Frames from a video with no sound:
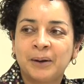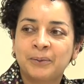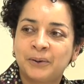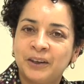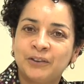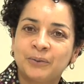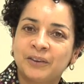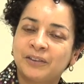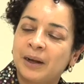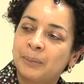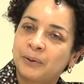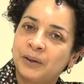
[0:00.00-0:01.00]
operation was
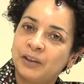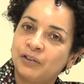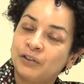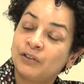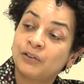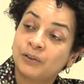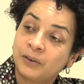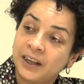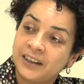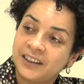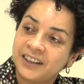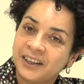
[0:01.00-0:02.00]
Operation
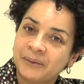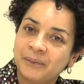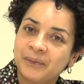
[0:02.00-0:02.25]
Serenity,